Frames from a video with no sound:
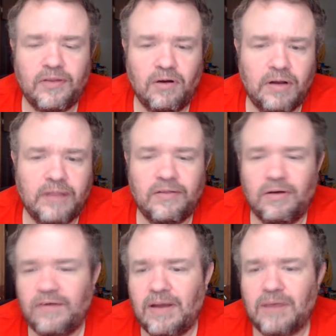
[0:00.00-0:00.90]
and
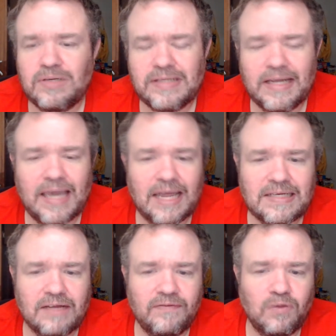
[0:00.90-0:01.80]
35% kind of
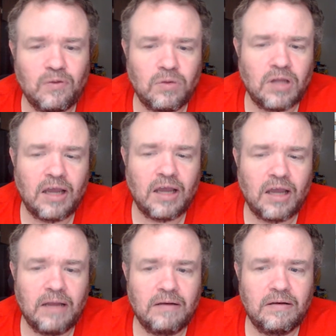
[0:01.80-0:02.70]
stuff they're talking
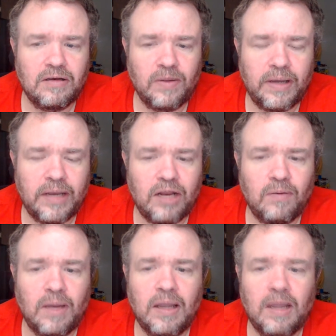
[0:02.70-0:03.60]
about doing
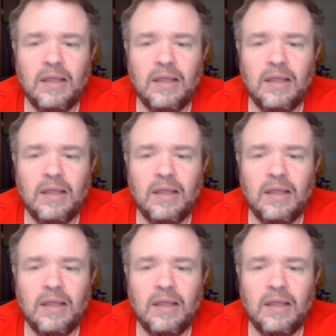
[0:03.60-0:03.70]
anyway.